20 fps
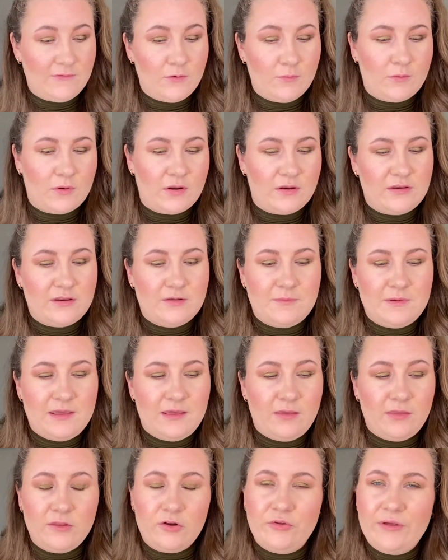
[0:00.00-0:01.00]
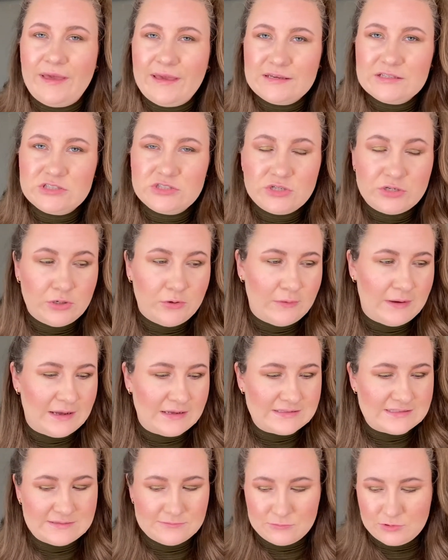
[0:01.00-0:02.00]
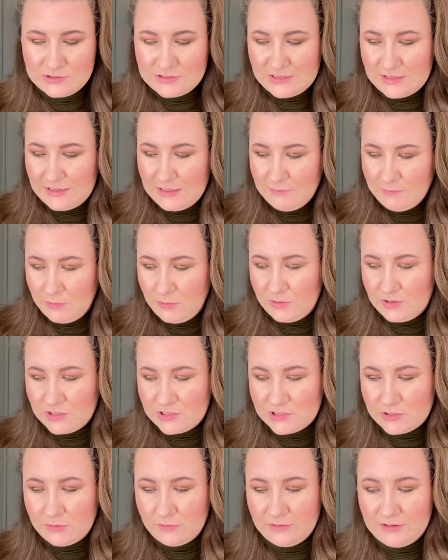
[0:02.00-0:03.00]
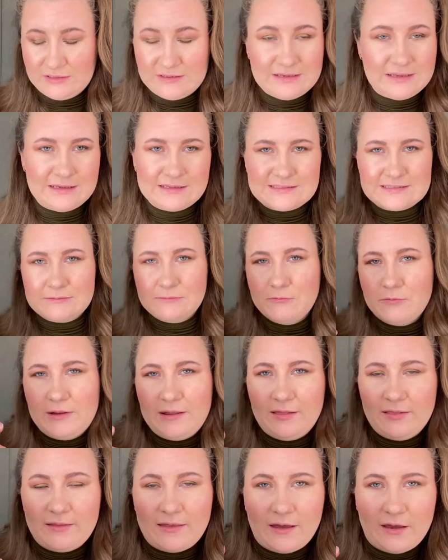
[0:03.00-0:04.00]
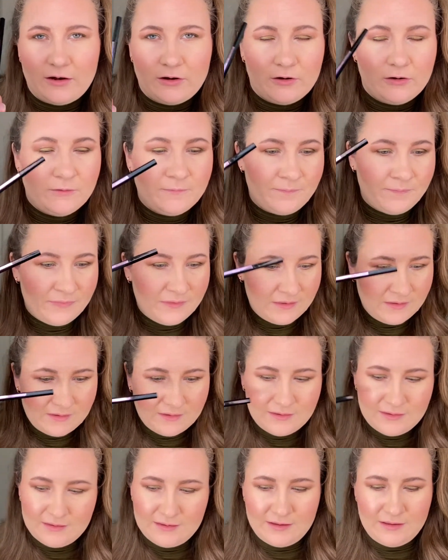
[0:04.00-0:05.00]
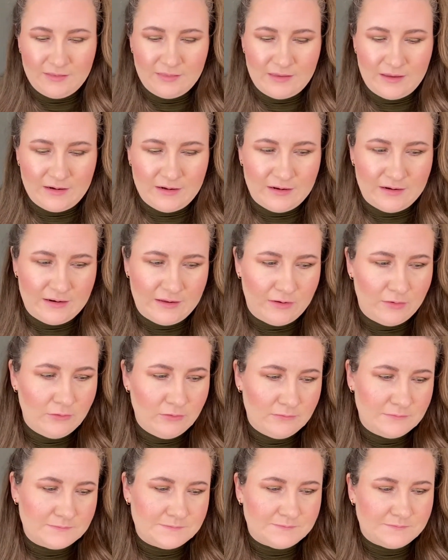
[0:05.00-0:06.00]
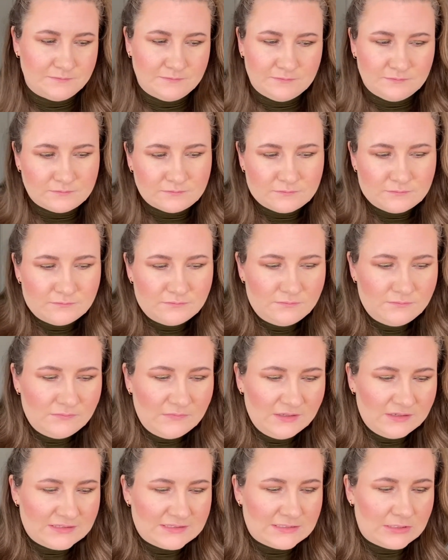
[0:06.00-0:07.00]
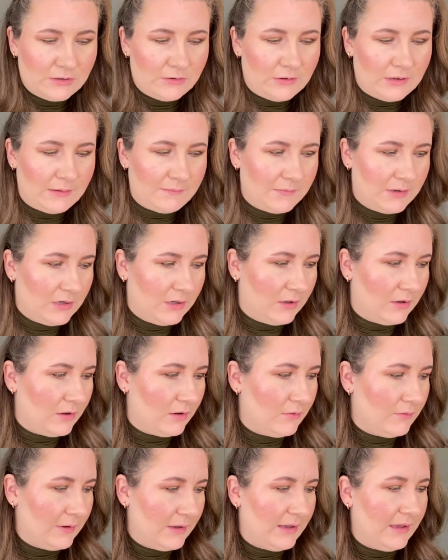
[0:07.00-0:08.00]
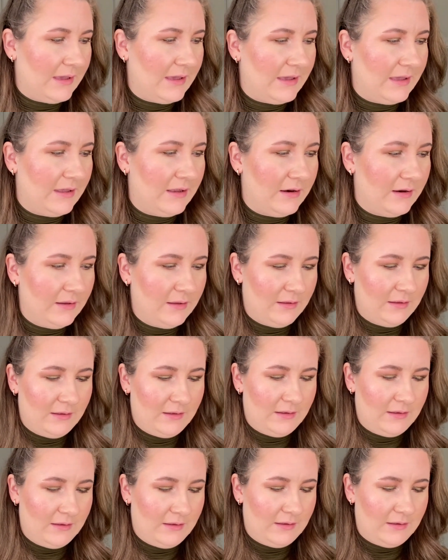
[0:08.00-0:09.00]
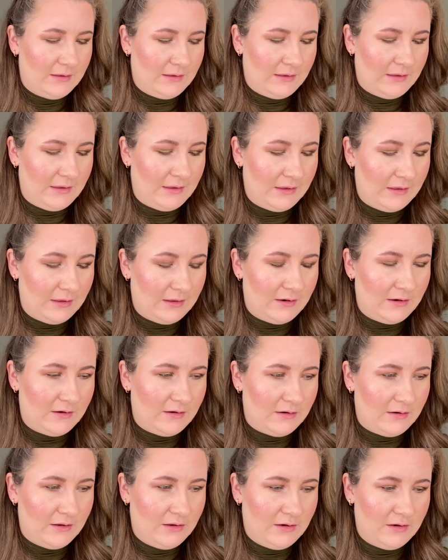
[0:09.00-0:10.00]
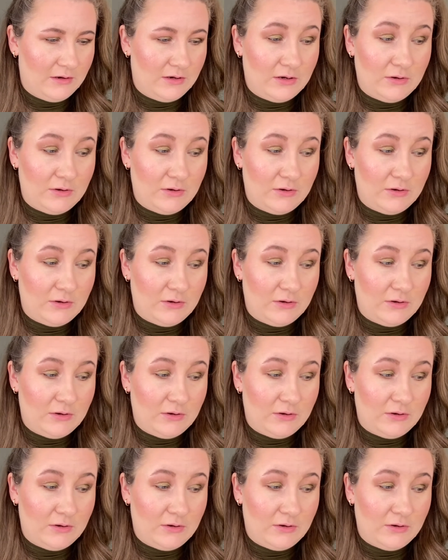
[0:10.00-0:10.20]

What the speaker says: wanted to be a little extra and you had some more time, you could totally take some wing liner and line it out. So I'm gonna go ahead and do